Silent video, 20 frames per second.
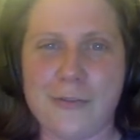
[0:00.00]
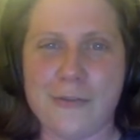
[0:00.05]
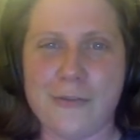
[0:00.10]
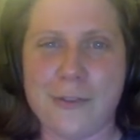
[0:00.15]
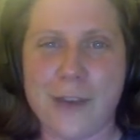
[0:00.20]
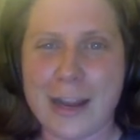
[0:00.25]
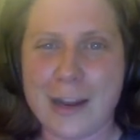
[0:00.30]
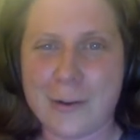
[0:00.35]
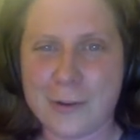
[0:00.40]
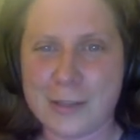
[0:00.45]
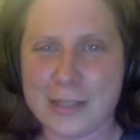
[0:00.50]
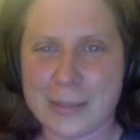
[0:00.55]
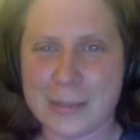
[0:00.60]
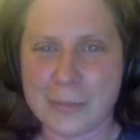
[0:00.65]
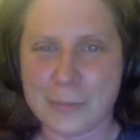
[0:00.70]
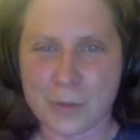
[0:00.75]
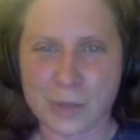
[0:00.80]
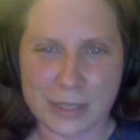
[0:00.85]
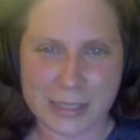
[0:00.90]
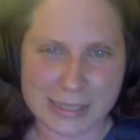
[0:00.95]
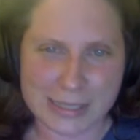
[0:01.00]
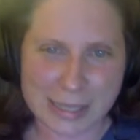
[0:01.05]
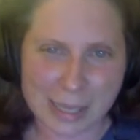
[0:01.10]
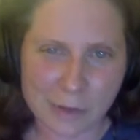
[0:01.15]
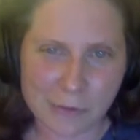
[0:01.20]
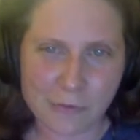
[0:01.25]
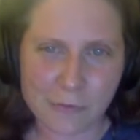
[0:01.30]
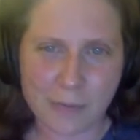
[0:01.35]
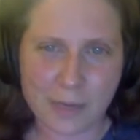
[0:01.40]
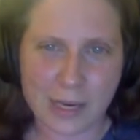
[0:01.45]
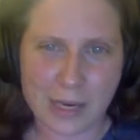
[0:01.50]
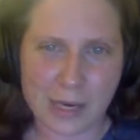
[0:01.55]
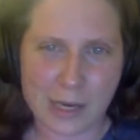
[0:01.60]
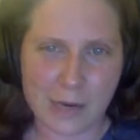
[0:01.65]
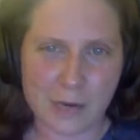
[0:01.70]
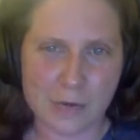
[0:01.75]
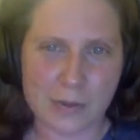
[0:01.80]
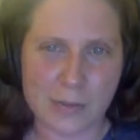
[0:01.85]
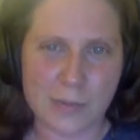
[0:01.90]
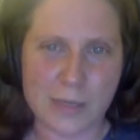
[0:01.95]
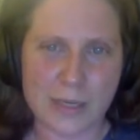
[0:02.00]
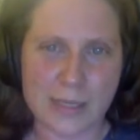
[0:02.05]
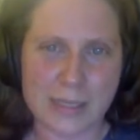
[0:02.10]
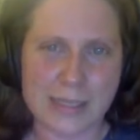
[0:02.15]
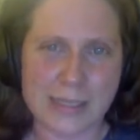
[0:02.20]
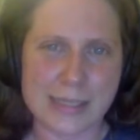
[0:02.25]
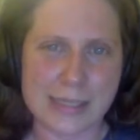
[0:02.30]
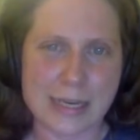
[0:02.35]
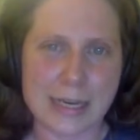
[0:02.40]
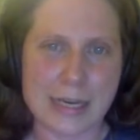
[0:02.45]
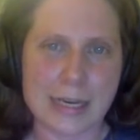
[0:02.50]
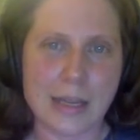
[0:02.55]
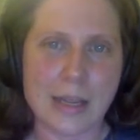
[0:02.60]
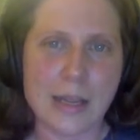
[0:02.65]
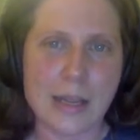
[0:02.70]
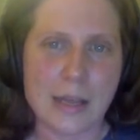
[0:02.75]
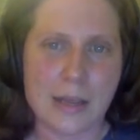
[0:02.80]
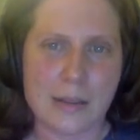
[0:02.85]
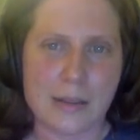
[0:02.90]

fire symbol itself being used, but instead